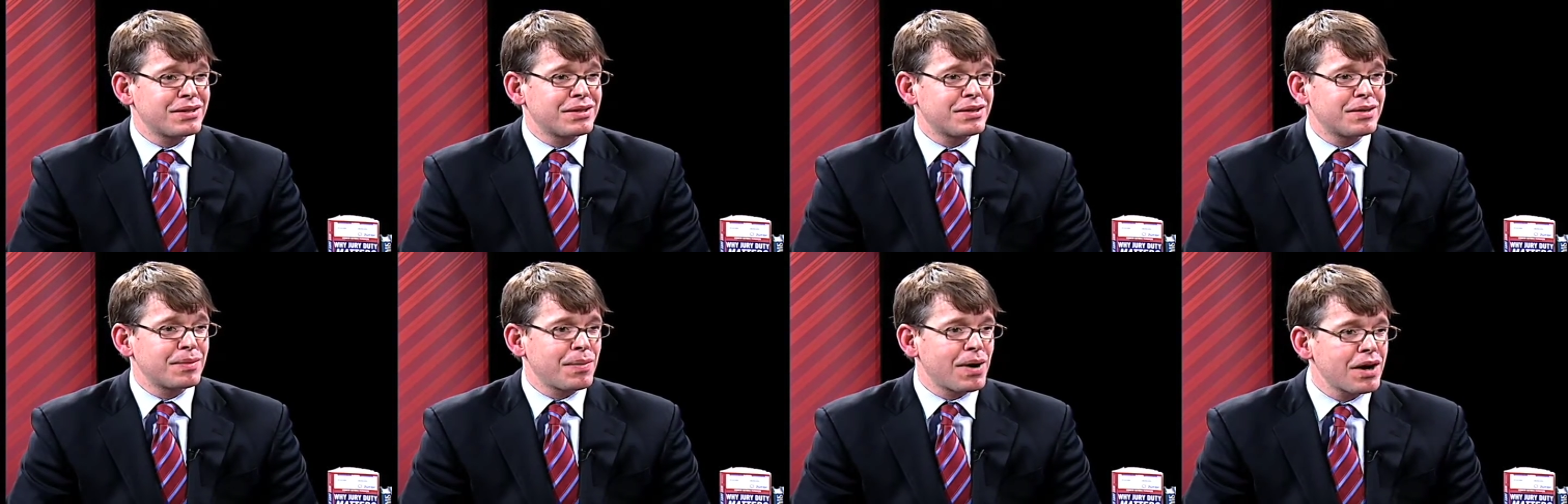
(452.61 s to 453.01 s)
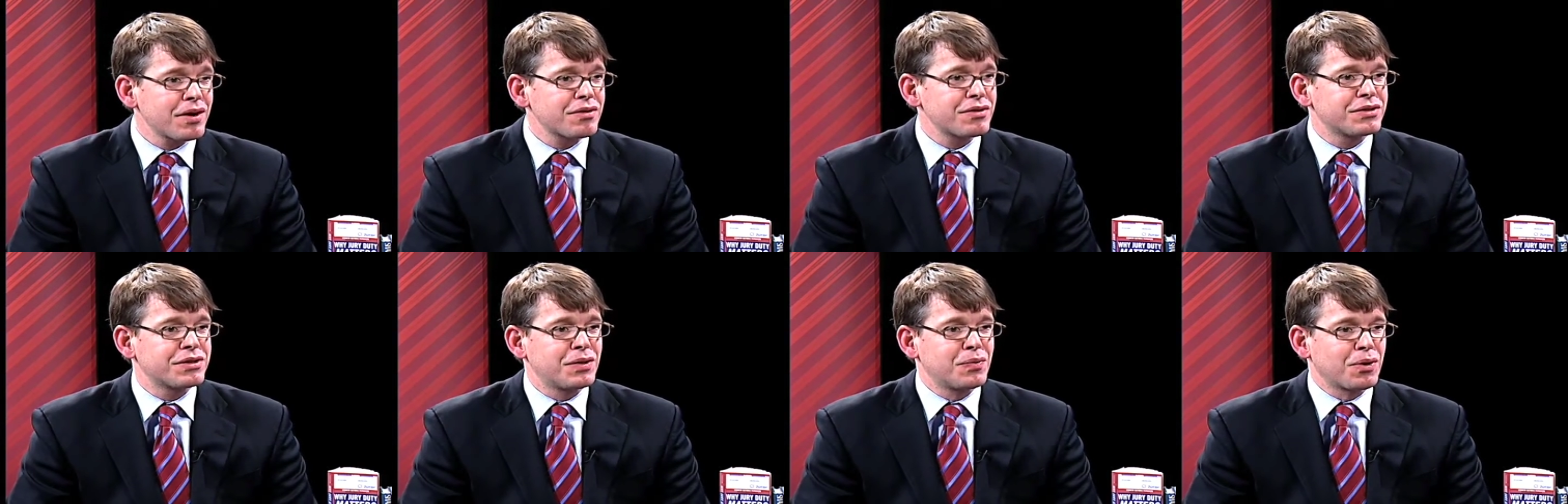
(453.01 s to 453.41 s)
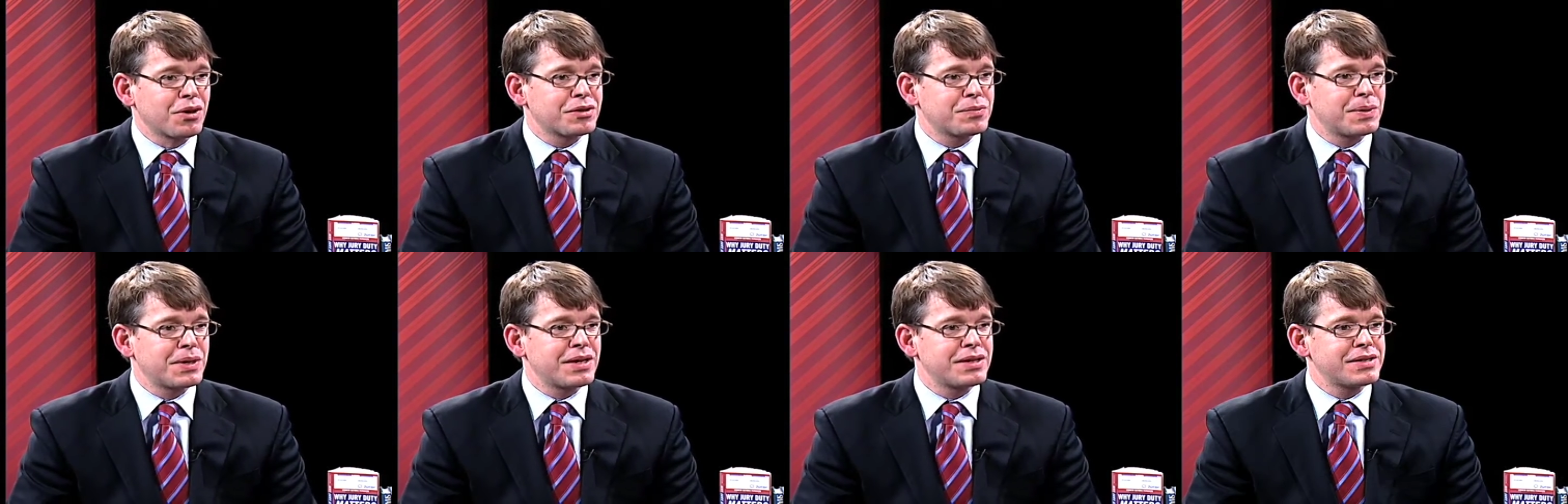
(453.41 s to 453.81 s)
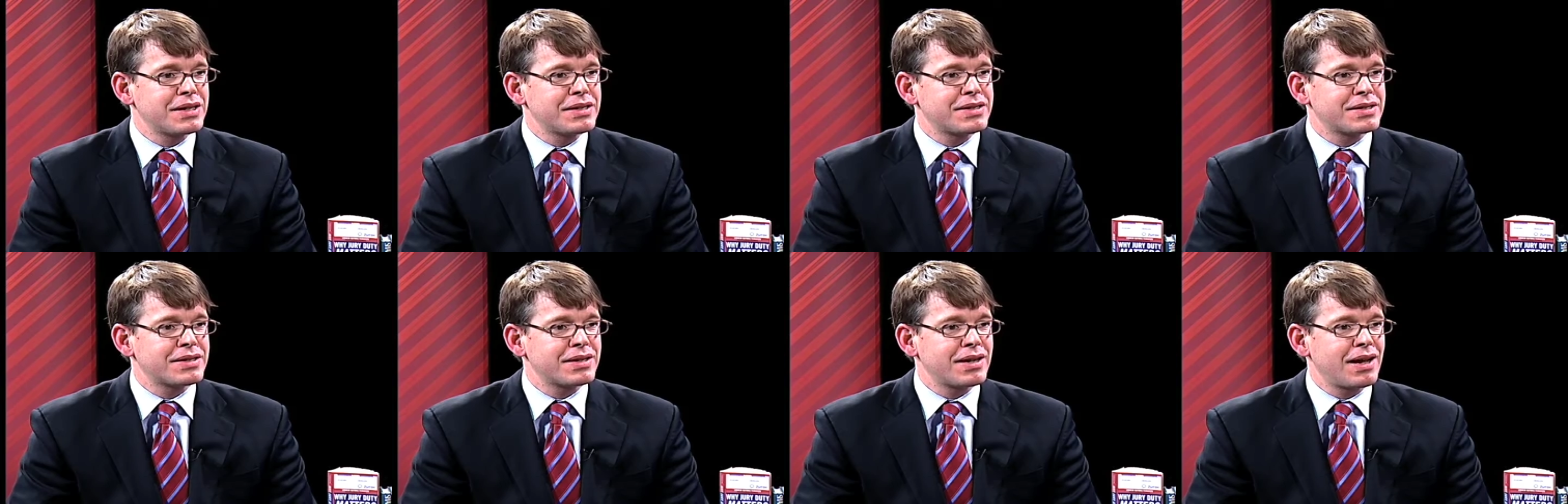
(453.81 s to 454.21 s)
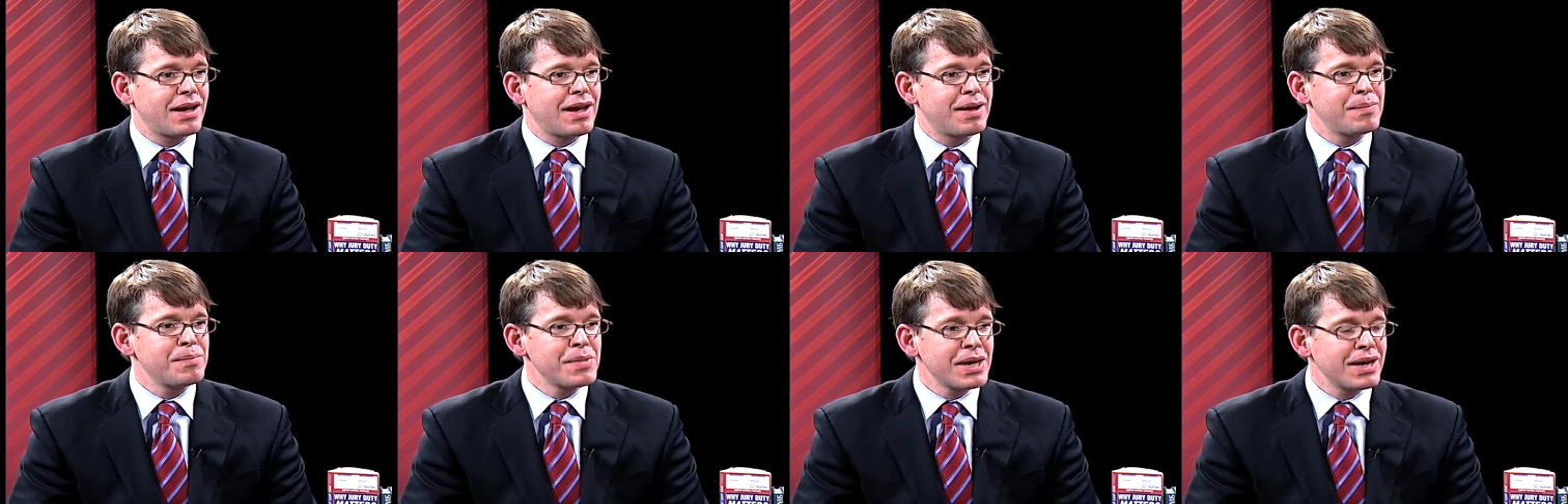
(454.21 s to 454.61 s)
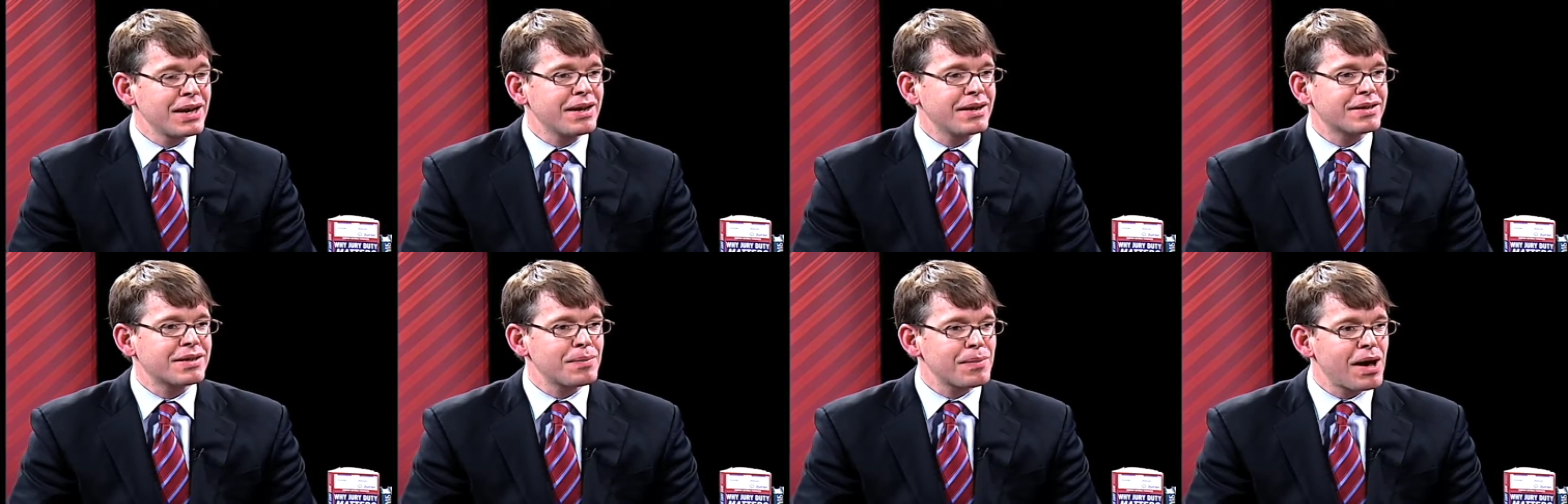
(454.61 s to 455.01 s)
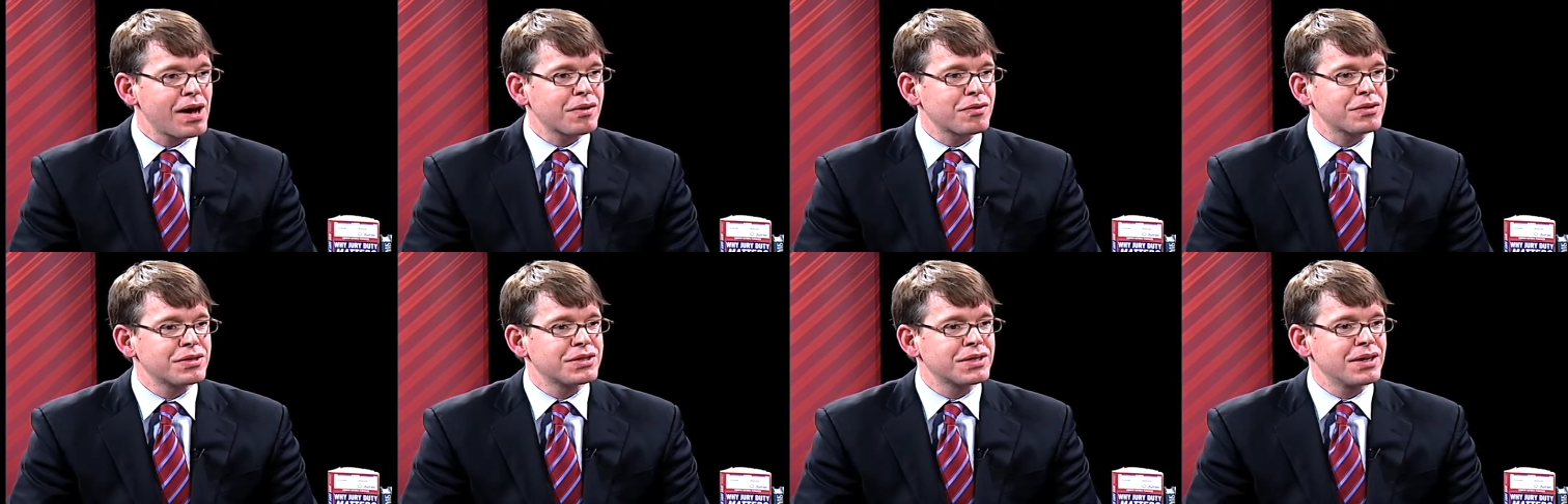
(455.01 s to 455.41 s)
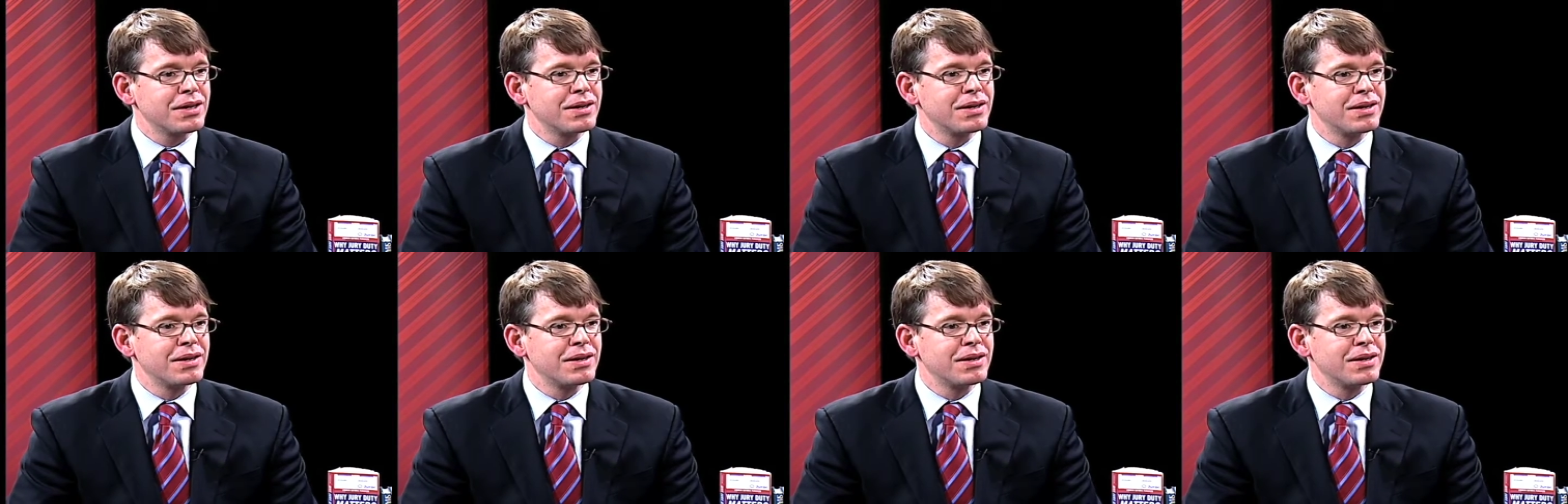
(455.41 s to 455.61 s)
democracy works, because it's a mini democracy